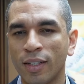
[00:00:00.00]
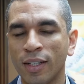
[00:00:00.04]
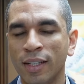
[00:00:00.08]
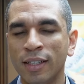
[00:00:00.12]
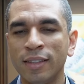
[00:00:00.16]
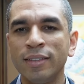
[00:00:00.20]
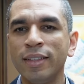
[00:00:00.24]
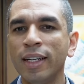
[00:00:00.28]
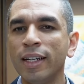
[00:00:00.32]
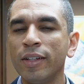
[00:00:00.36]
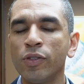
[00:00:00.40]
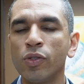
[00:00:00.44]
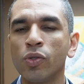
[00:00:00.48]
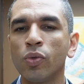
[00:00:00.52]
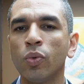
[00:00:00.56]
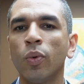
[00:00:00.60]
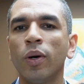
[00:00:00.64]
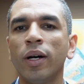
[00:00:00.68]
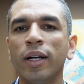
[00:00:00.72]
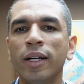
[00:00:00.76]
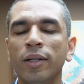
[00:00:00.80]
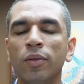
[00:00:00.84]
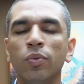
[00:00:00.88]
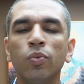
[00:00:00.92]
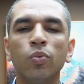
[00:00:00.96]
And that's
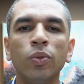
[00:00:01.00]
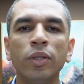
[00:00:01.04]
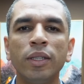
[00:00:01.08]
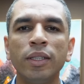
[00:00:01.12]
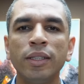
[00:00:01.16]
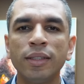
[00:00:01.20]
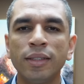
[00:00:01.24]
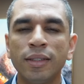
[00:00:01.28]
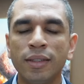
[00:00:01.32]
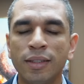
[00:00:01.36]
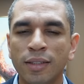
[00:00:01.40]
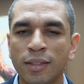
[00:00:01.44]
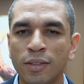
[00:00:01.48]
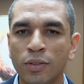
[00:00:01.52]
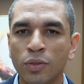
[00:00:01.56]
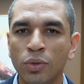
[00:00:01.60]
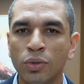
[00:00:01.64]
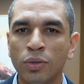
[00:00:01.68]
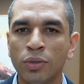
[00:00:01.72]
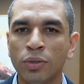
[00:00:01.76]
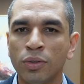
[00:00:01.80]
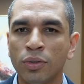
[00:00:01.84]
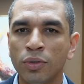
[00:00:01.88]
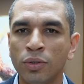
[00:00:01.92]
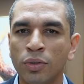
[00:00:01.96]
what I want
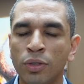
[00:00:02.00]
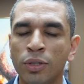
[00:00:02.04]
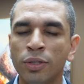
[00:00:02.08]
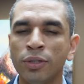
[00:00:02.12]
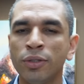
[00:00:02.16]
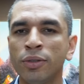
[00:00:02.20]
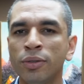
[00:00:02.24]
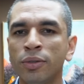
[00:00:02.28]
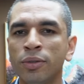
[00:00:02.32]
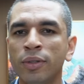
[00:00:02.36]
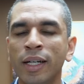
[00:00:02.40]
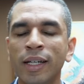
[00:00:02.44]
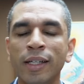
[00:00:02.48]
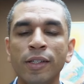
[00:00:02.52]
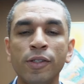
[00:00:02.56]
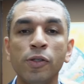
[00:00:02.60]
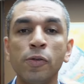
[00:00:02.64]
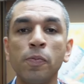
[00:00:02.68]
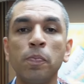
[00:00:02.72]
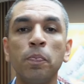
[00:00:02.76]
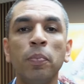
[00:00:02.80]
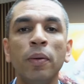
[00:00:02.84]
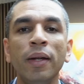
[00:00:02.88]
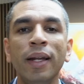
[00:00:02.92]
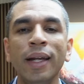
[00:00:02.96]
to
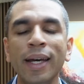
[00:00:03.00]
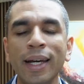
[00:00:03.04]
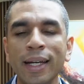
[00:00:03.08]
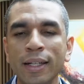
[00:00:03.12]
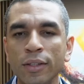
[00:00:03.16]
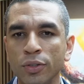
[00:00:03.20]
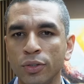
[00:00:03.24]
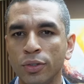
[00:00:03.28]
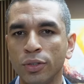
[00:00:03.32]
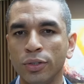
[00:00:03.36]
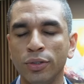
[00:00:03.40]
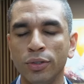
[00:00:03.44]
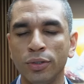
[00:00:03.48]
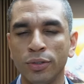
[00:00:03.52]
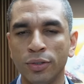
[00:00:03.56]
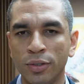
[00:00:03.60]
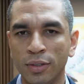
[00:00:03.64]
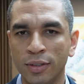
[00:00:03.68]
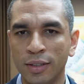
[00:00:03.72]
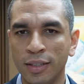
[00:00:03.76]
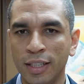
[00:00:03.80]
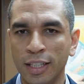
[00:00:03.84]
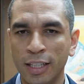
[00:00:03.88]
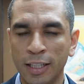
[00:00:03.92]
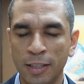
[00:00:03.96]
explain to you
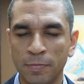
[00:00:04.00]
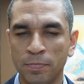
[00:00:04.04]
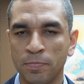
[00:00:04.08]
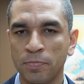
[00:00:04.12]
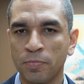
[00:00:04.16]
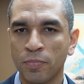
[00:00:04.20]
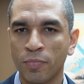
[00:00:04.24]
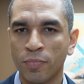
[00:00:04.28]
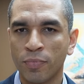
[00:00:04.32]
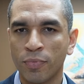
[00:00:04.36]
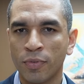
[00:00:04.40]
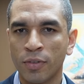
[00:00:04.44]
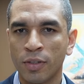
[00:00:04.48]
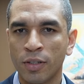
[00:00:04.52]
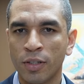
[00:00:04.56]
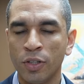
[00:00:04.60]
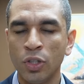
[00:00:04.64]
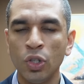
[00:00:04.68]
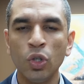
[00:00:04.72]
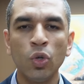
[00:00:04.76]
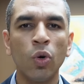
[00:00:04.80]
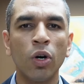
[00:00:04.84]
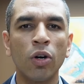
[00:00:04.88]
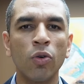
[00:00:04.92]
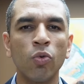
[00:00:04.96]
today.
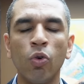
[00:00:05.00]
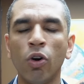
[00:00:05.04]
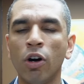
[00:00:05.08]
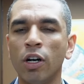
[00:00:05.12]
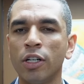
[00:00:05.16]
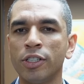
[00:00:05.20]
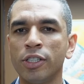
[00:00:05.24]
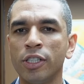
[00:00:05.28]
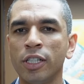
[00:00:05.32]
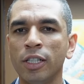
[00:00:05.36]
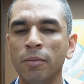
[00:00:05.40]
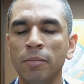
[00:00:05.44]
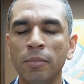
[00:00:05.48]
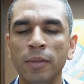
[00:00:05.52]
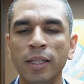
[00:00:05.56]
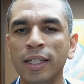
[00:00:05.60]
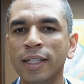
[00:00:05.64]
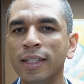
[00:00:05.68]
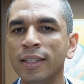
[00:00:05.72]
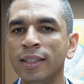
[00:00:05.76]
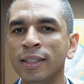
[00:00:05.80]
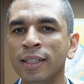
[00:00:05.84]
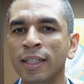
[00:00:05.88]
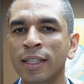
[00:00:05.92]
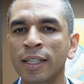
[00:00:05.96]
You are watching me
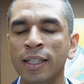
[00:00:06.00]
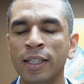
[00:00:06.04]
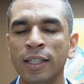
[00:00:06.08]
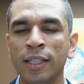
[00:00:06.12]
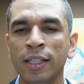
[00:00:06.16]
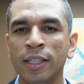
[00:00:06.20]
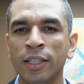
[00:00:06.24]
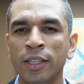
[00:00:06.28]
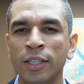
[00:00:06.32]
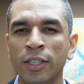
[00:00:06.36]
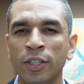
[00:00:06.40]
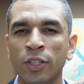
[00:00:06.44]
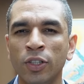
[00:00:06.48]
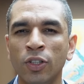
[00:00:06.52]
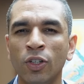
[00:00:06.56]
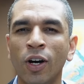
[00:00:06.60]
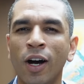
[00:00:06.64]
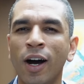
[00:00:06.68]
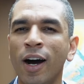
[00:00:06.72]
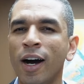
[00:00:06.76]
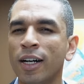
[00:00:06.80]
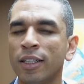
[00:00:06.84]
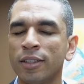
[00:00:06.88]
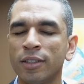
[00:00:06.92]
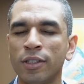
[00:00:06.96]
and your
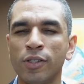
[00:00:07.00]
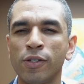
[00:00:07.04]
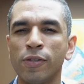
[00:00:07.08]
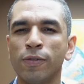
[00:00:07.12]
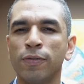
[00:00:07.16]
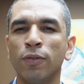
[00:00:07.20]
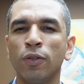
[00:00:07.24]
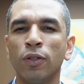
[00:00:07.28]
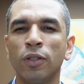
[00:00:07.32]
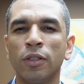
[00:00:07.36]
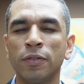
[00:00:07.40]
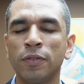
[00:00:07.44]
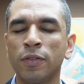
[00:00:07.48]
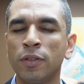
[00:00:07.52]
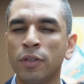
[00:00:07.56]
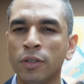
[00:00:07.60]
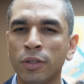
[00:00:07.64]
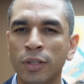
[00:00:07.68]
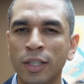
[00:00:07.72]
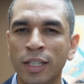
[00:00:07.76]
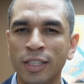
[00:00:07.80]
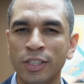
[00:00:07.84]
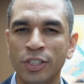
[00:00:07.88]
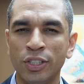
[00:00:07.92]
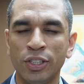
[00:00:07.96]
heart is full of
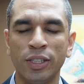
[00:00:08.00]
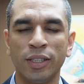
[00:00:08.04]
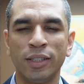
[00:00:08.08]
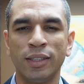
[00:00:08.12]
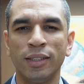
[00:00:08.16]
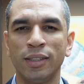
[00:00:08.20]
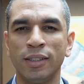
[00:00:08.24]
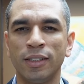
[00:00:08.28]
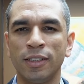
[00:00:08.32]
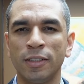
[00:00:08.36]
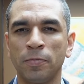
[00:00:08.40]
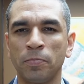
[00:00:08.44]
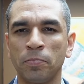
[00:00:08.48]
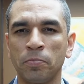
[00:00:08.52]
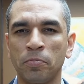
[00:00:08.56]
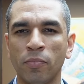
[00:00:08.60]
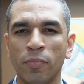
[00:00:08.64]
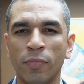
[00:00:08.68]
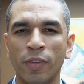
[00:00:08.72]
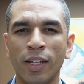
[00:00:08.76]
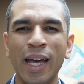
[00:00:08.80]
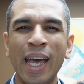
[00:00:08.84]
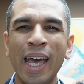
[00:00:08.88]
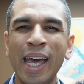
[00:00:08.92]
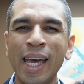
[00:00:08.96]
grudges,
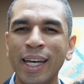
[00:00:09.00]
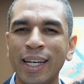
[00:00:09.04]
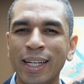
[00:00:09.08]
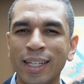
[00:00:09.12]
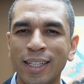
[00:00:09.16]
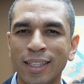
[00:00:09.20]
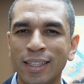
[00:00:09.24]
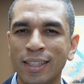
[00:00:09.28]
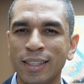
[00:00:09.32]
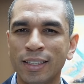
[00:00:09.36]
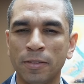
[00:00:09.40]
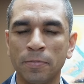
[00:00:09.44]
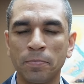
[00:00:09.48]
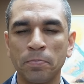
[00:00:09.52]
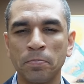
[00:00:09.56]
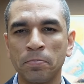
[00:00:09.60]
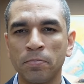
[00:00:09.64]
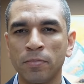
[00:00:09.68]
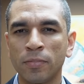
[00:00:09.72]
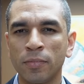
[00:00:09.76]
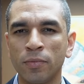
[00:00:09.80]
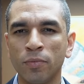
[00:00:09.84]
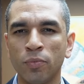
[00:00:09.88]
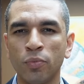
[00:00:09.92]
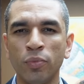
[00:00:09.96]
anger,
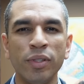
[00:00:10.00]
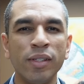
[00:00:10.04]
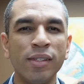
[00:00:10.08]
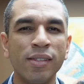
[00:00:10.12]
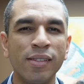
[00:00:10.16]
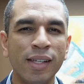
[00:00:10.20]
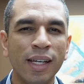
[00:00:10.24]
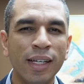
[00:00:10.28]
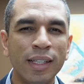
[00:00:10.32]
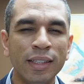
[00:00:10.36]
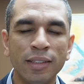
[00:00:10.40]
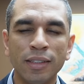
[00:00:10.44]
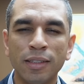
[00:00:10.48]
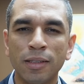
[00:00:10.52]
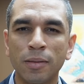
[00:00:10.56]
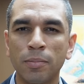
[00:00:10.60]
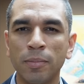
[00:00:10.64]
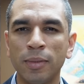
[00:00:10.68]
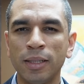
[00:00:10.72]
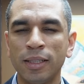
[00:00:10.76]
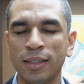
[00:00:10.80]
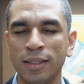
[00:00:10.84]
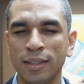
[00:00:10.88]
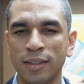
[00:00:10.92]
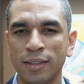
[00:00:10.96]

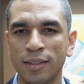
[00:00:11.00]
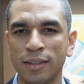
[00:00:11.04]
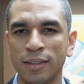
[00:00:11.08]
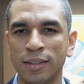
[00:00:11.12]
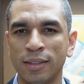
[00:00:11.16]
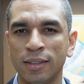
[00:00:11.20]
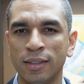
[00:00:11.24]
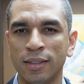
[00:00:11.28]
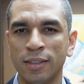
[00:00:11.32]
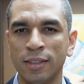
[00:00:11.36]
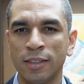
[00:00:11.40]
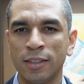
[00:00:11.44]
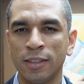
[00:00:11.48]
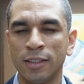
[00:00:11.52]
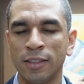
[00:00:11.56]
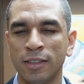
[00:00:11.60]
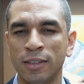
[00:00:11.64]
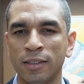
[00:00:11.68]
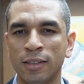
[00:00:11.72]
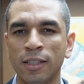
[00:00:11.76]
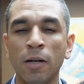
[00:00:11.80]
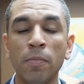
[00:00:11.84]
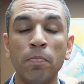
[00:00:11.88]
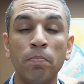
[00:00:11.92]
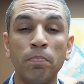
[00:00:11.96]
resentment,
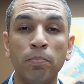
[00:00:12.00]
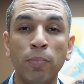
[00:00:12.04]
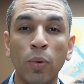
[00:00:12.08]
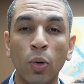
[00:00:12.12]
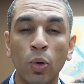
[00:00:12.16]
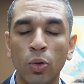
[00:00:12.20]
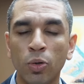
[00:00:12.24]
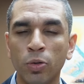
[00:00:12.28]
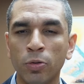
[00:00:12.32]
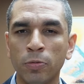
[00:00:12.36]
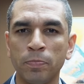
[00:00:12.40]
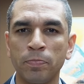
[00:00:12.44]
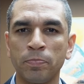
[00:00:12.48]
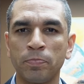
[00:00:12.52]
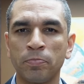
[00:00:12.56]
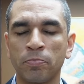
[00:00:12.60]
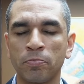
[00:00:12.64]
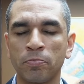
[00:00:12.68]
temple,